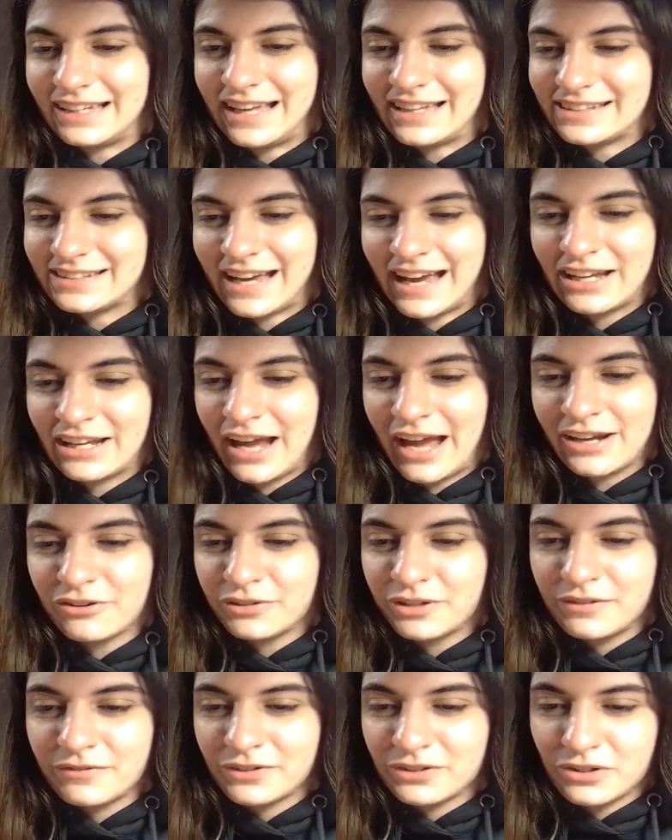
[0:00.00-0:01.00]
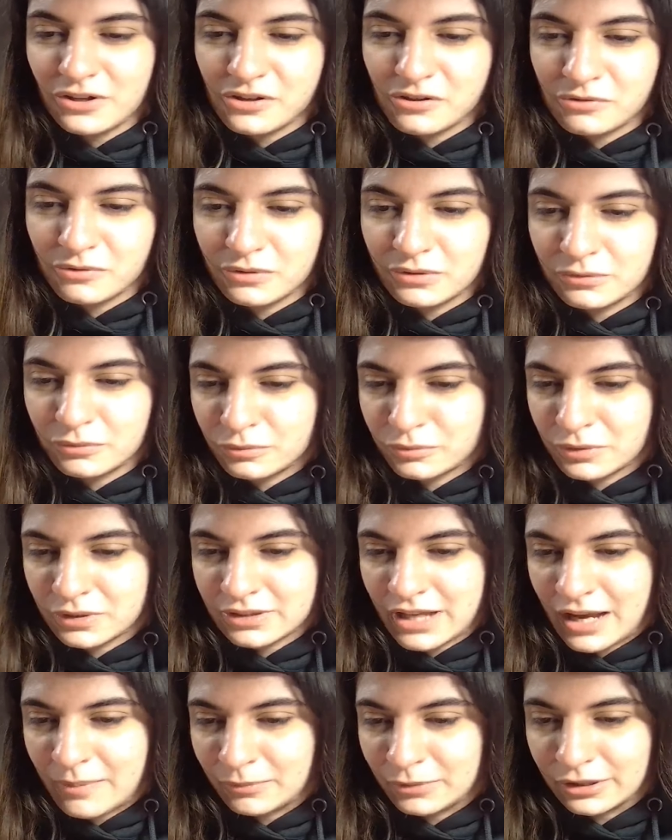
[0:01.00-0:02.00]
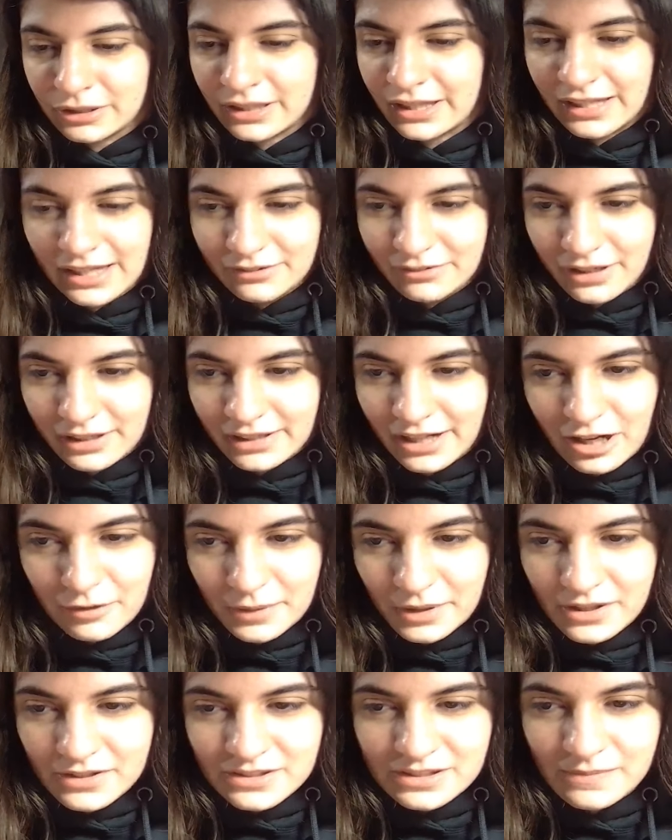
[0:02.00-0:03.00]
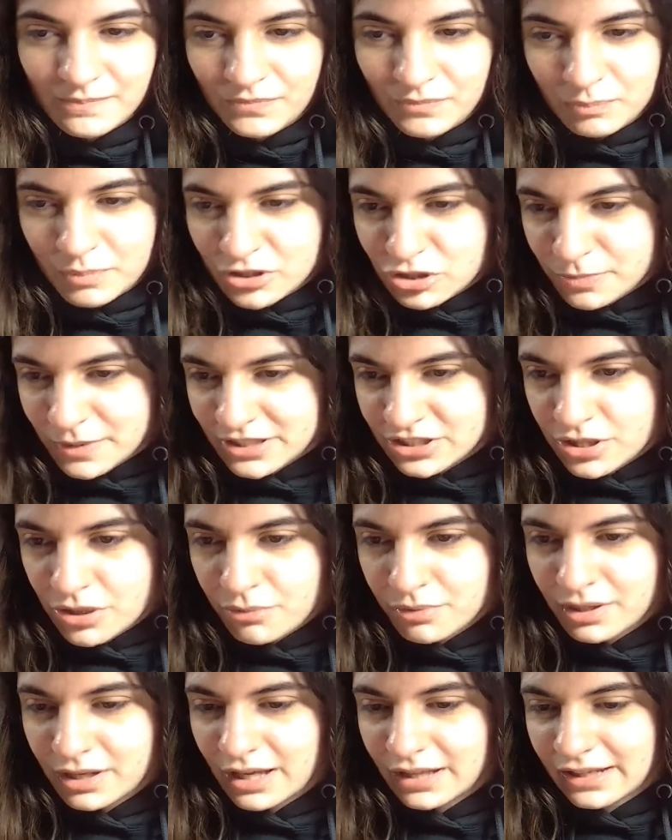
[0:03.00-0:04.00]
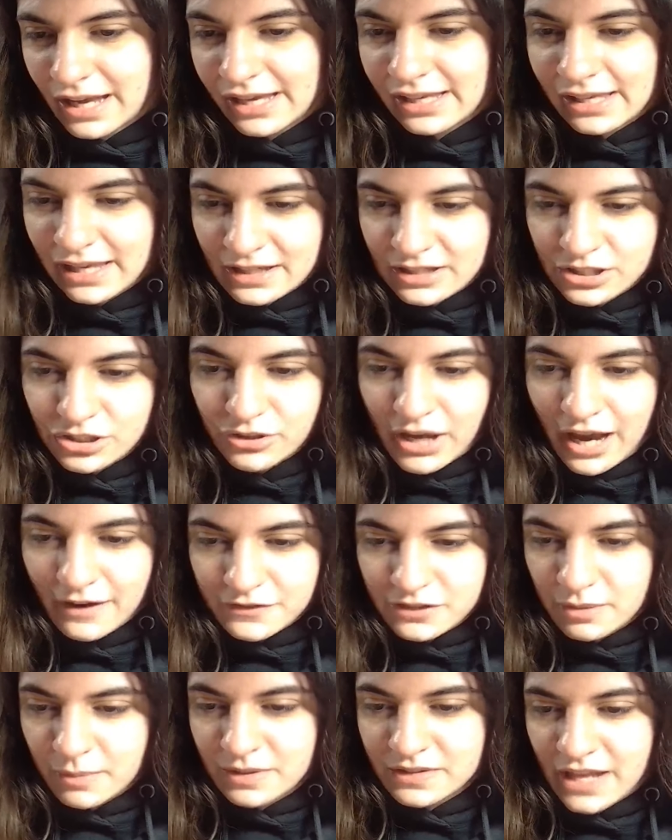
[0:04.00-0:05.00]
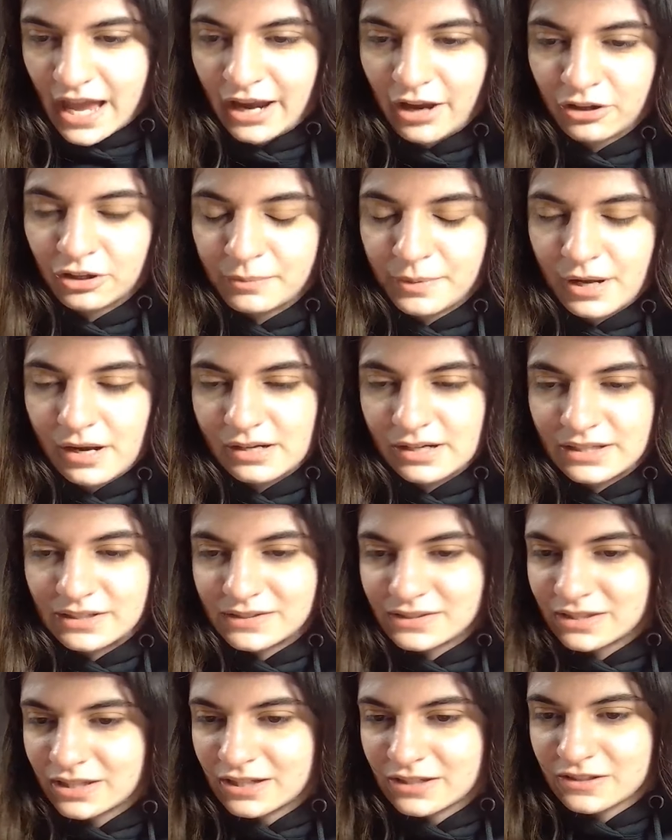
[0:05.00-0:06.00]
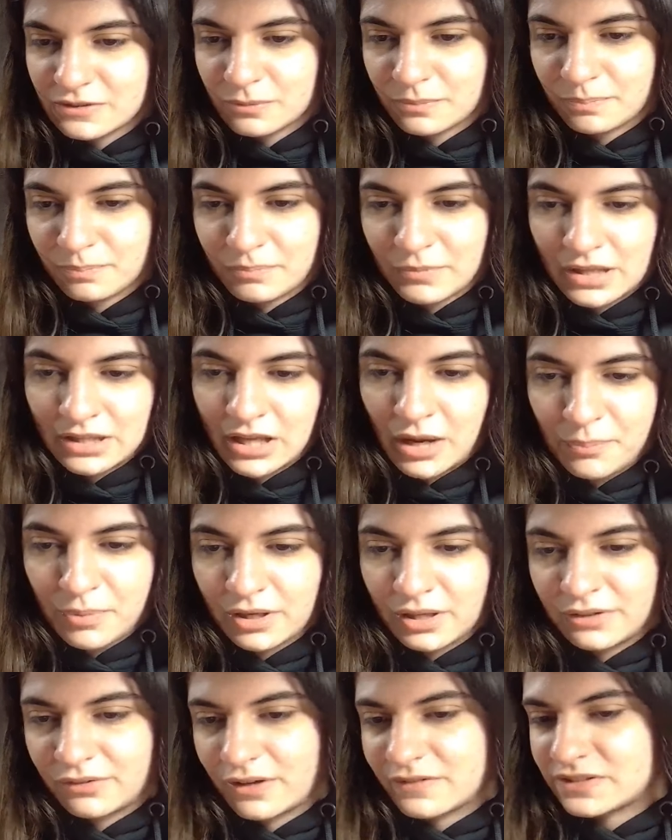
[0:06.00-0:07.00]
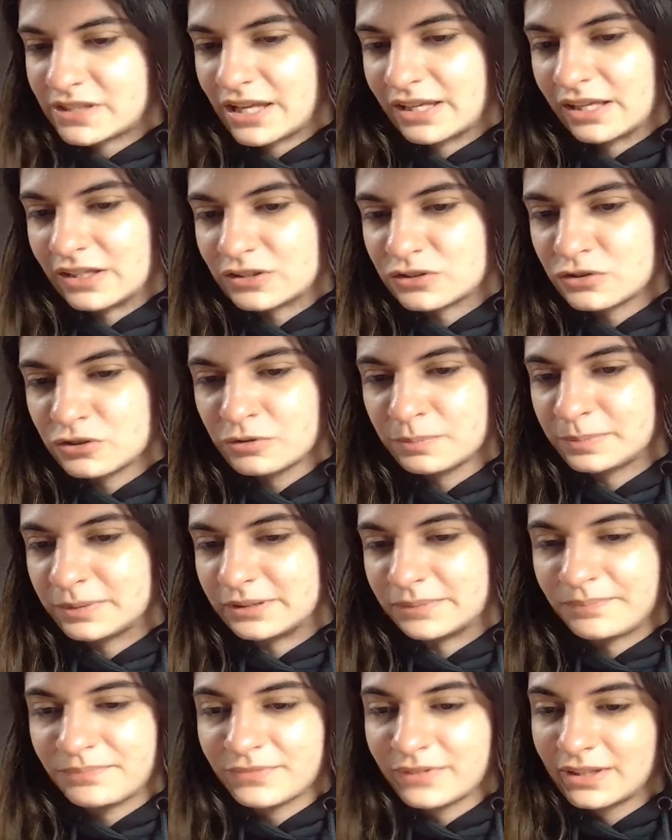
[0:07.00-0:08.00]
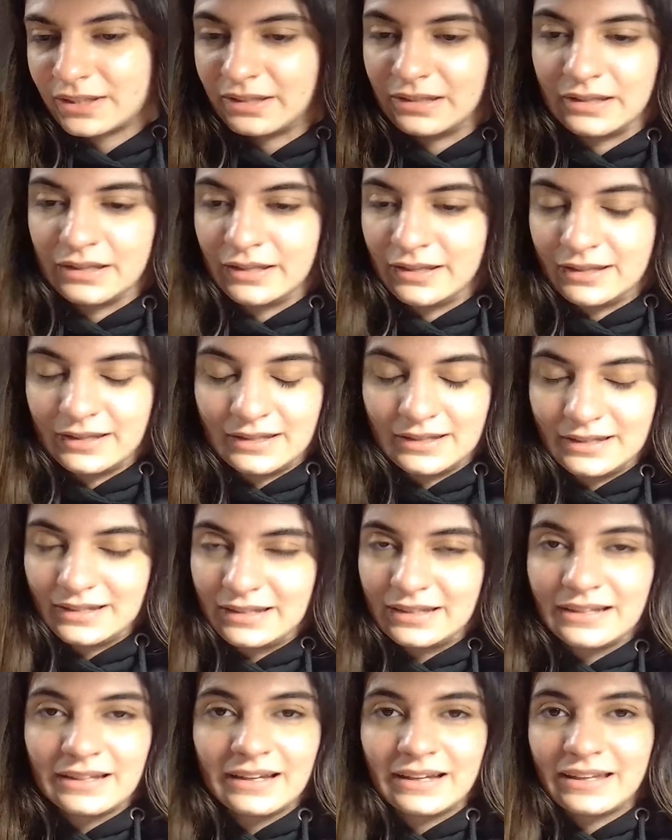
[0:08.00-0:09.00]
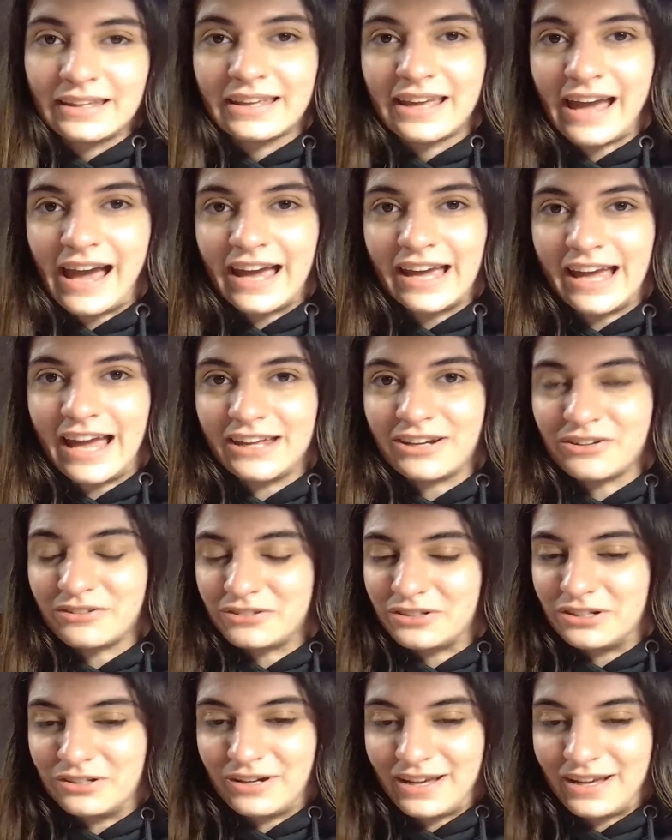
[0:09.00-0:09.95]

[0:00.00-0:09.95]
I don't even know what I'm looking at right now because bishop h3, and I guess you have some attack on a pawn on e6, and pawn e5 is hanging too, but yeah, I don't know.